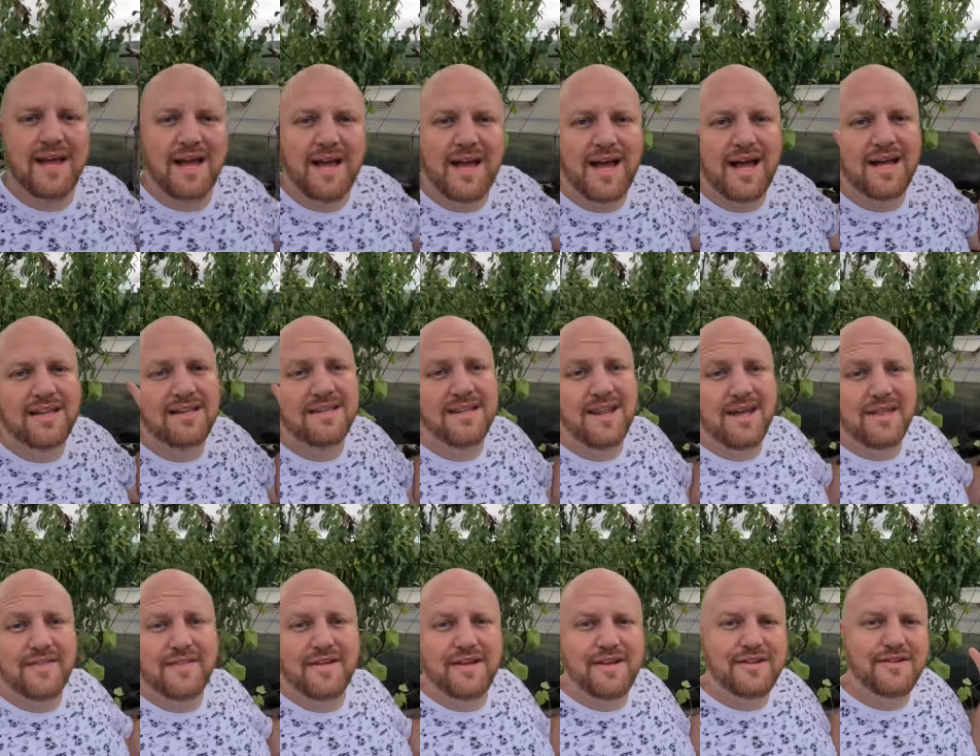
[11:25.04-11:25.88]

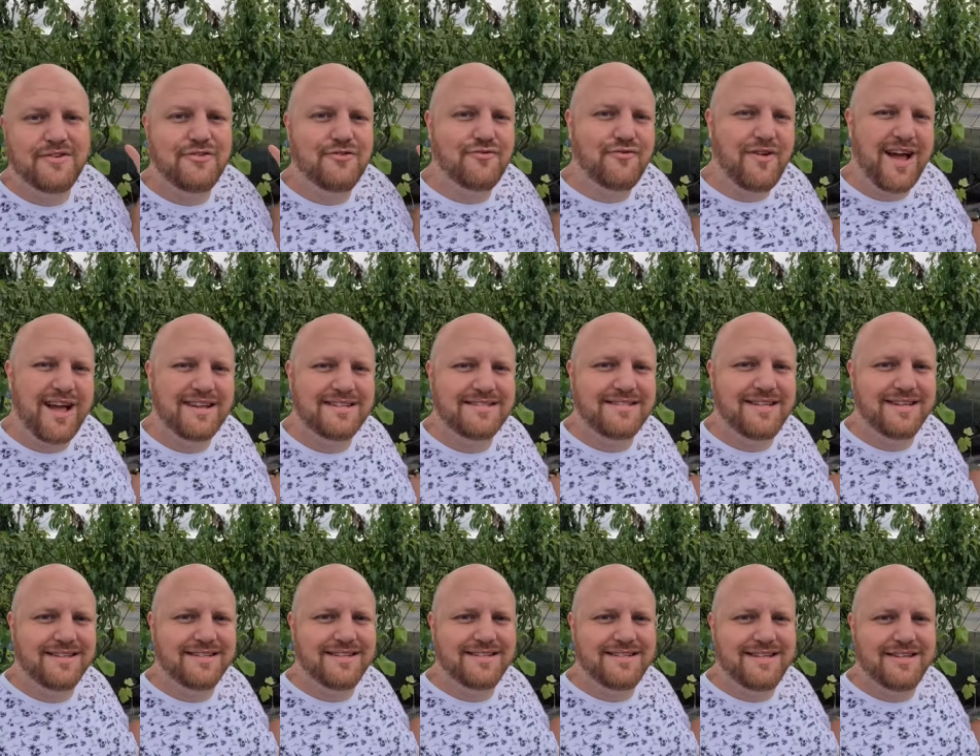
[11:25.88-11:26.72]
Another
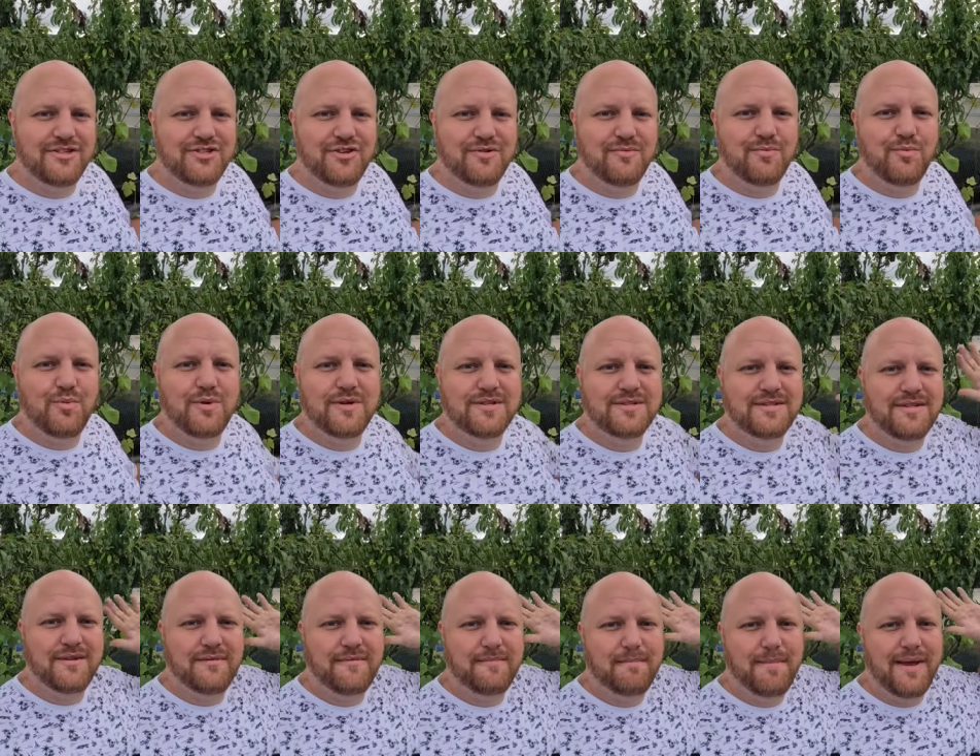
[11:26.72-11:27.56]
drastic decision was
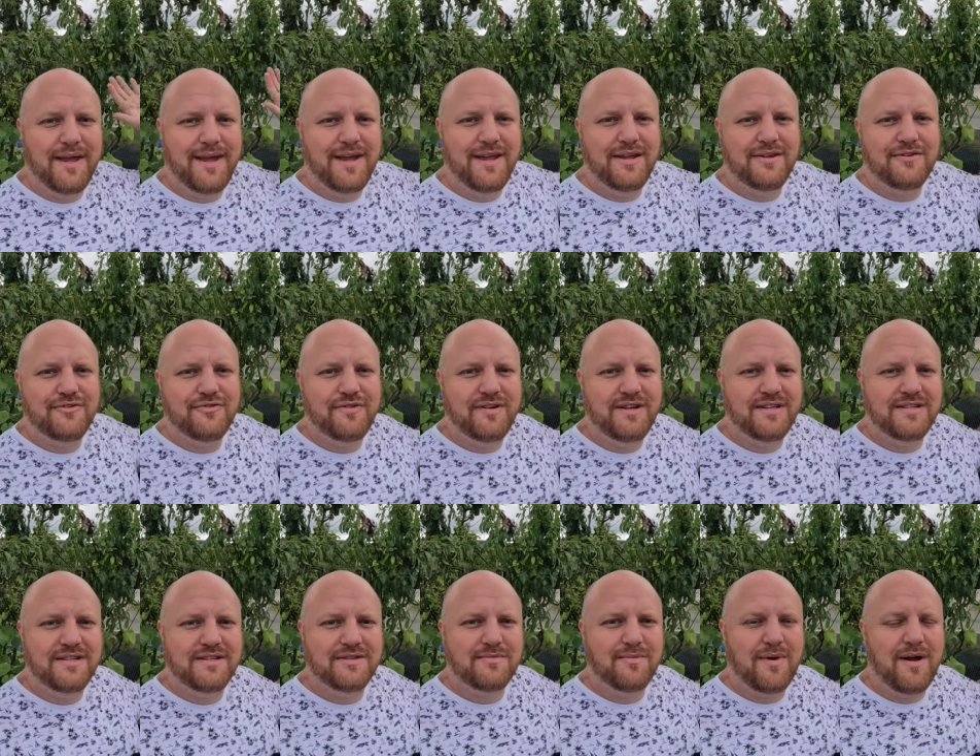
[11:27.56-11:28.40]
the pear
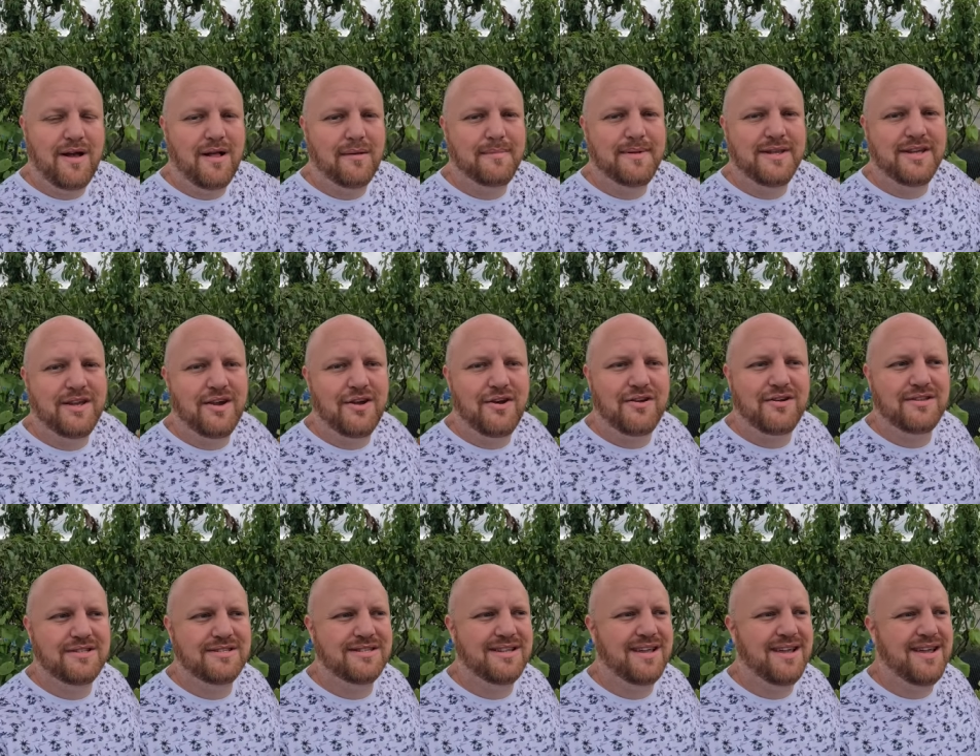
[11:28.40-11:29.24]
trees as well,
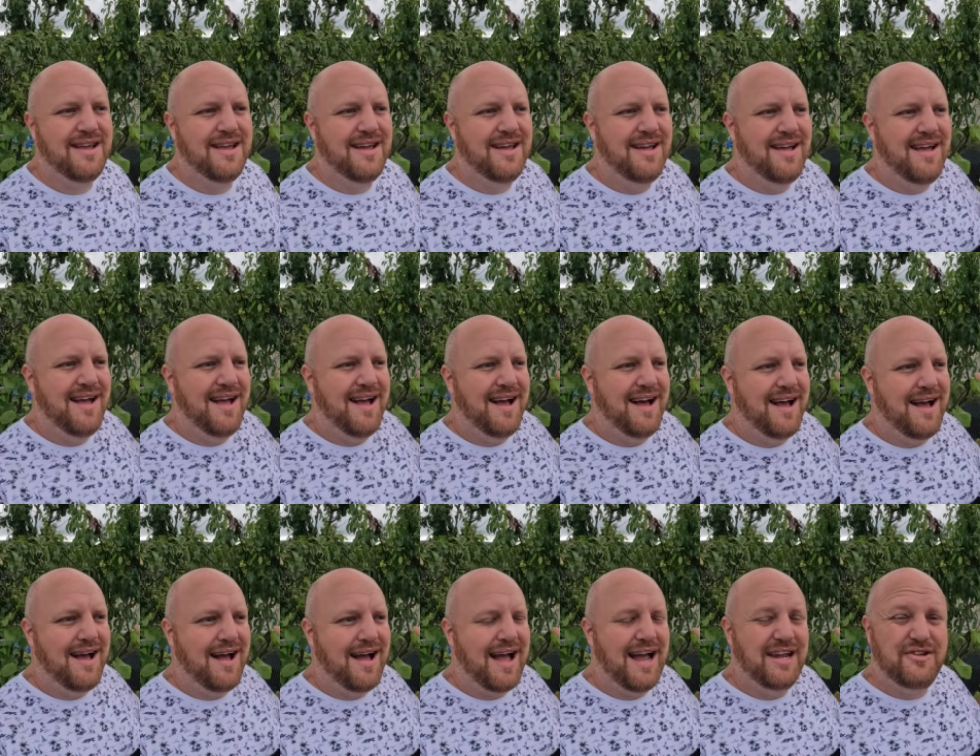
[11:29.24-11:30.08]
because
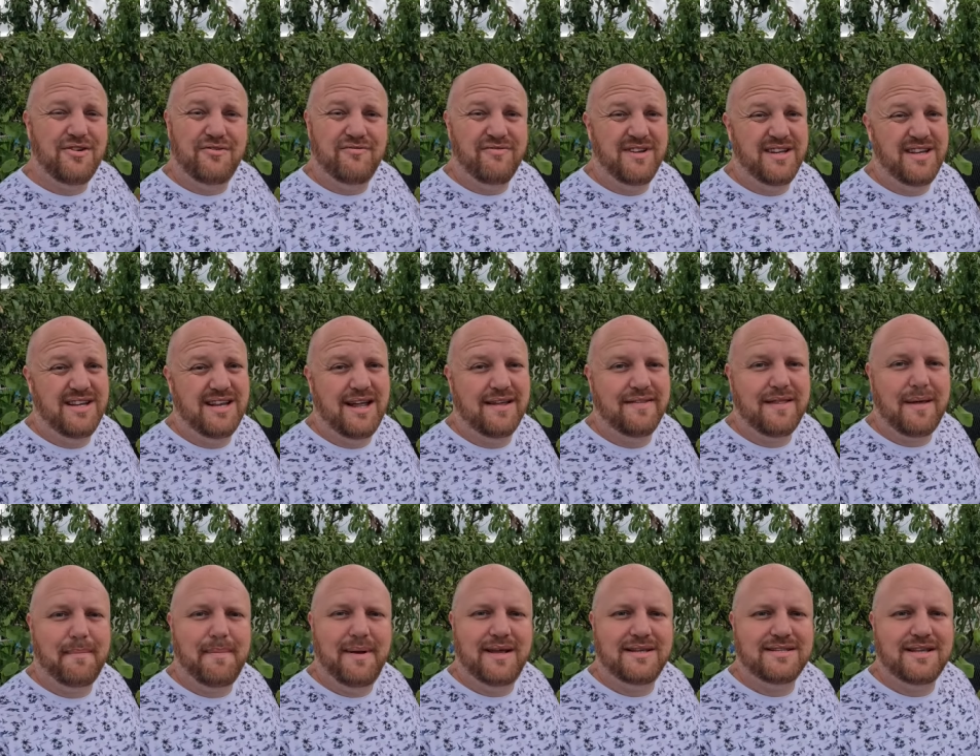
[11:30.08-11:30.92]
I don't really like
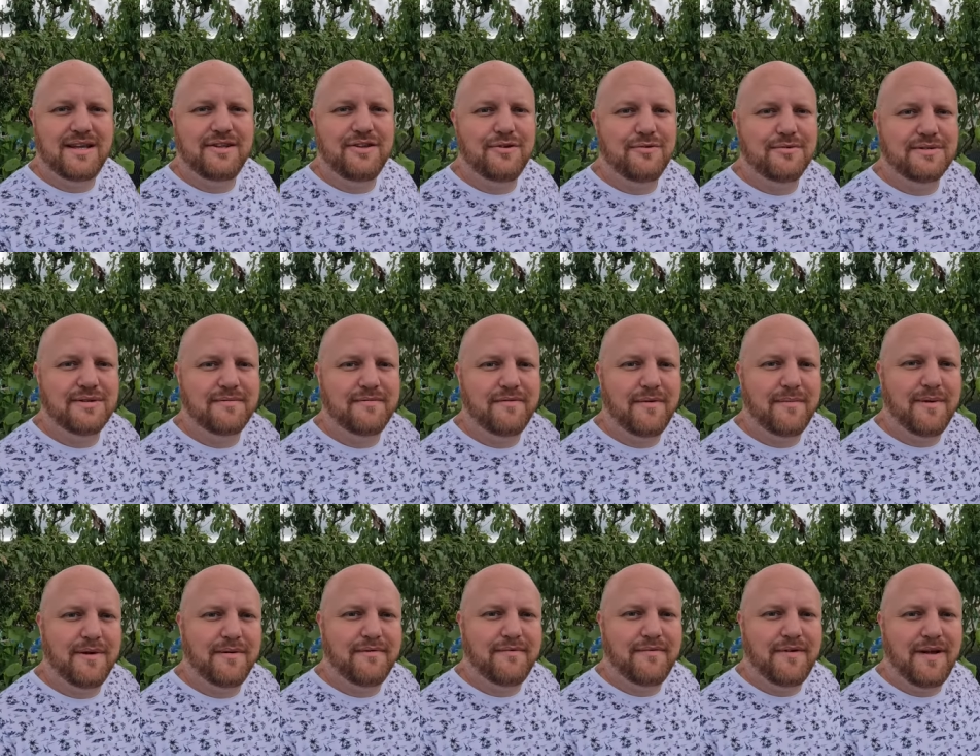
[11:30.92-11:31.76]
the pears. I use them for
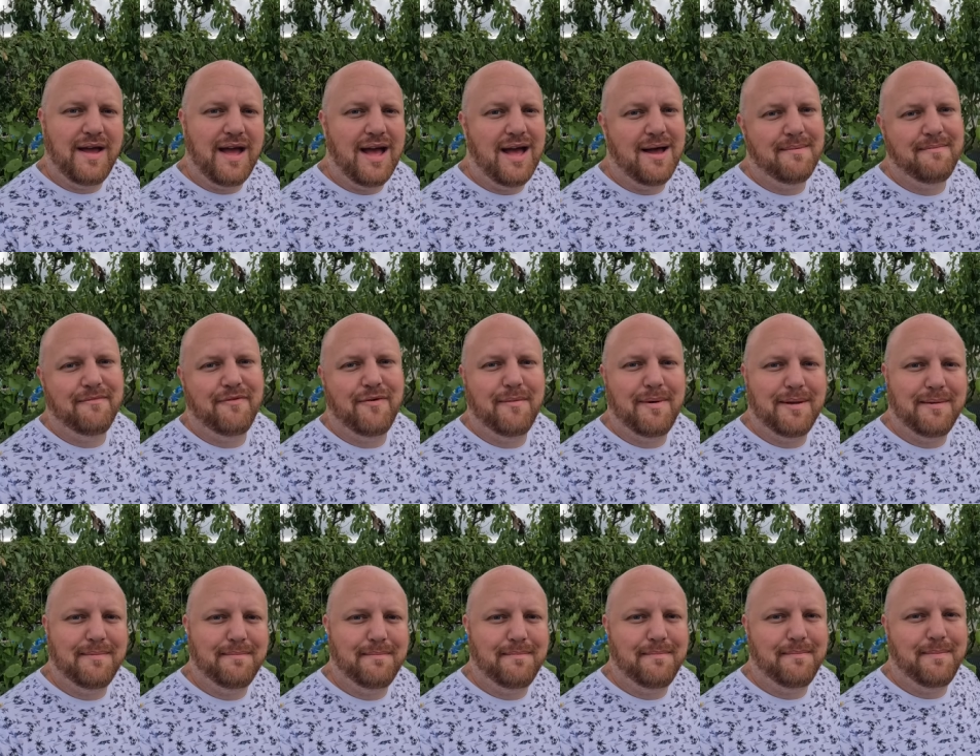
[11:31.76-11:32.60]
my, um, for
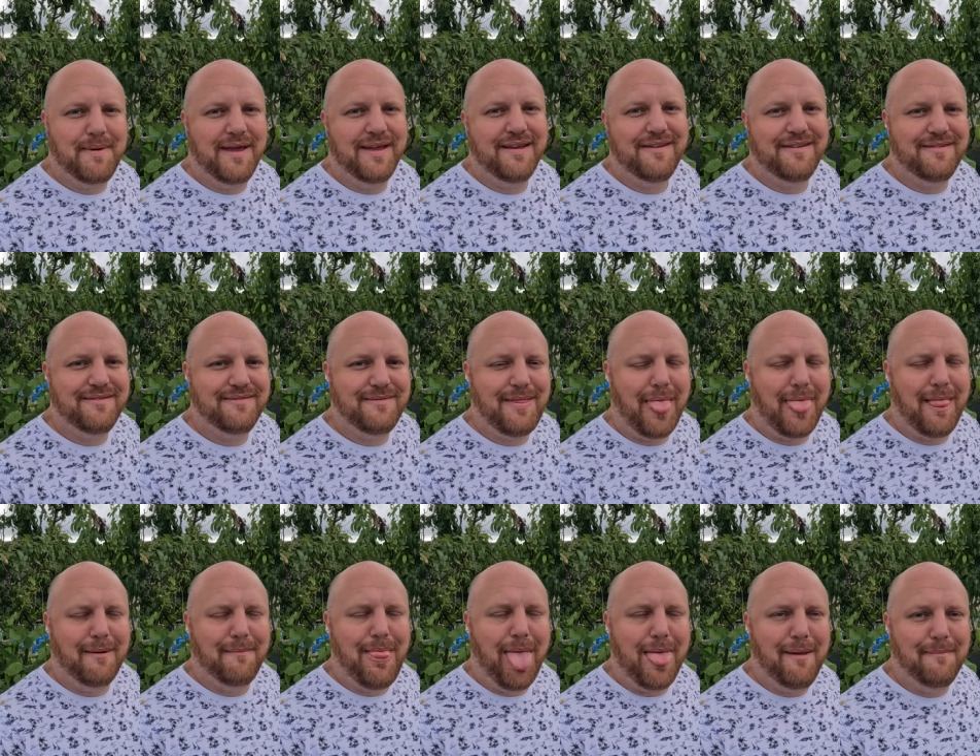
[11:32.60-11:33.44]
my pig,
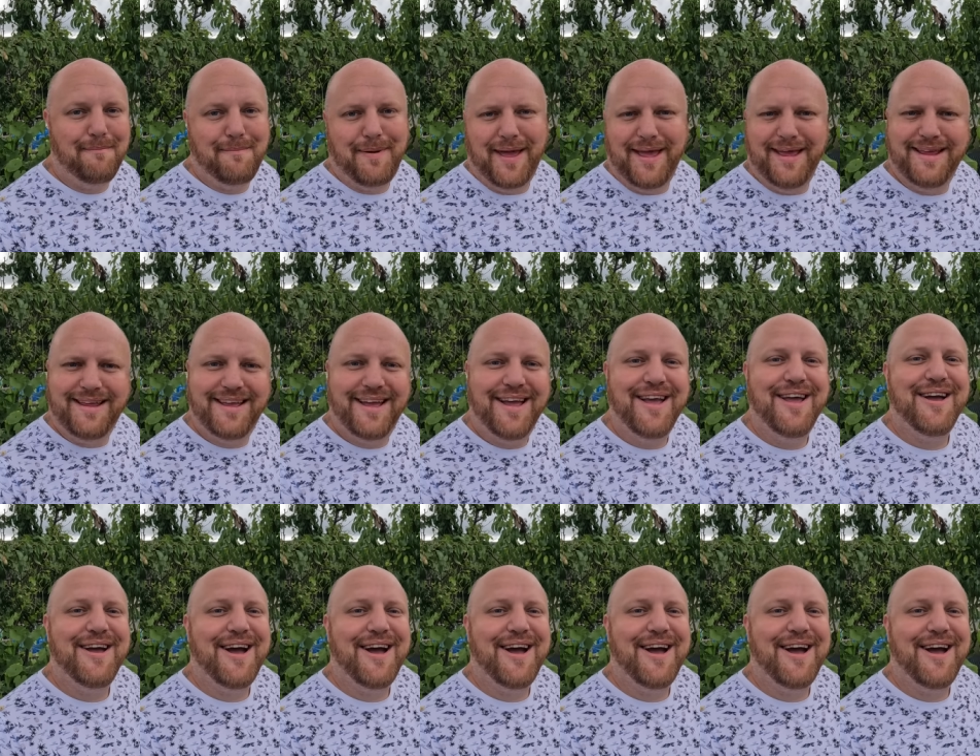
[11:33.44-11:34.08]
a little pig.